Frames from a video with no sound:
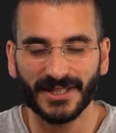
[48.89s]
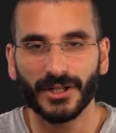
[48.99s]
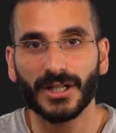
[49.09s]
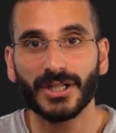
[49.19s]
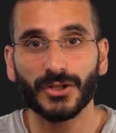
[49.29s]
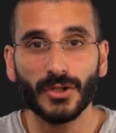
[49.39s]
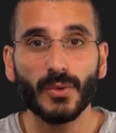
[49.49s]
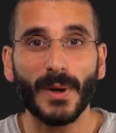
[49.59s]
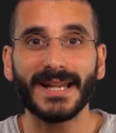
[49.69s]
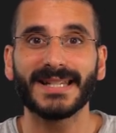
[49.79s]
So there's two
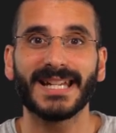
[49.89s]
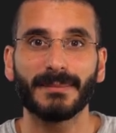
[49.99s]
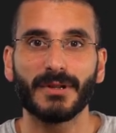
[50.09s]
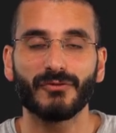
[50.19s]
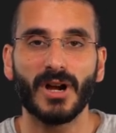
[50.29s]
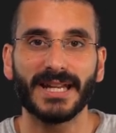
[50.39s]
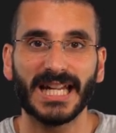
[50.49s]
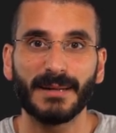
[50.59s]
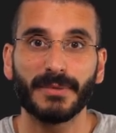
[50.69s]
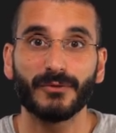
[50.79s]
ways that it can be run. It
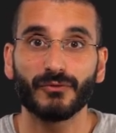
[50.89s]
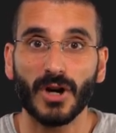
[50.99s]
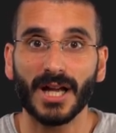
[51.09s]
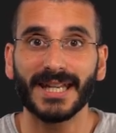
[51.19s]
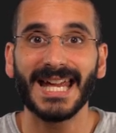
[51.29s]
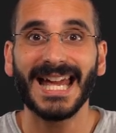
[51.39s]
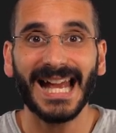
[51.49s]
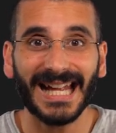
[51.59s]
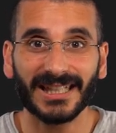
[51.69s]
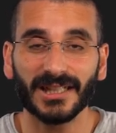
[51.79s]
could be run
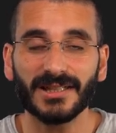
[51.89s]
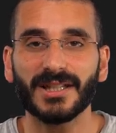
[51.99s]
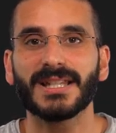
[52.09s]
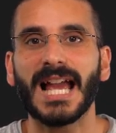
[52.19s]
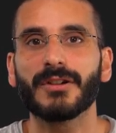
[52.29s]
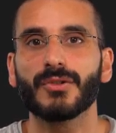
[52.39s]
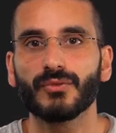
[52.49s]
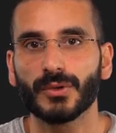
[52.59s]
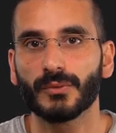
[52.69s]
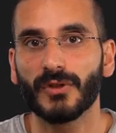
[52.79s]
headless is how you
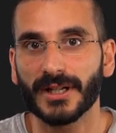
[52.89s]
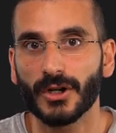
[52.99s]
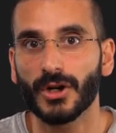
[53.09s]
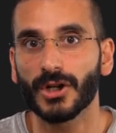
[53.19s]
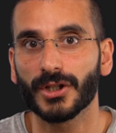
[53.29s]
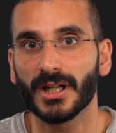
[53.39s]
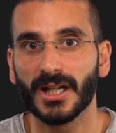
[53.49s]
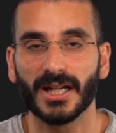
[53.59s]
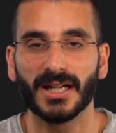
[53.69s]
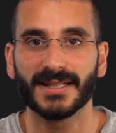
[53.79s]
would run it on
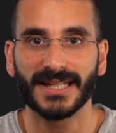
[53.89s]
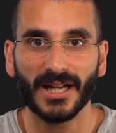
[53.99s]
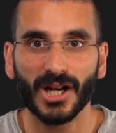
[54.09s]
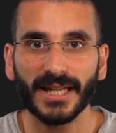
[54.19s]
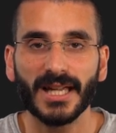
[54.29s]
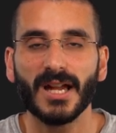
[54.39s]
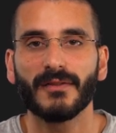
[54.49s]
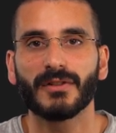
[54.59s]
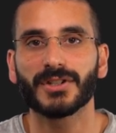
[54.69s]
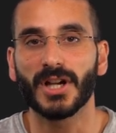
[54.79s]
uh, CI,
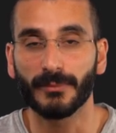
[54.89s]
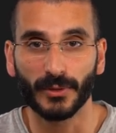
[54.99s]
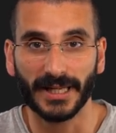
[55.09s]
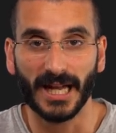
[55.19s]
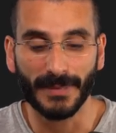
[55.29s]
for example, GitHub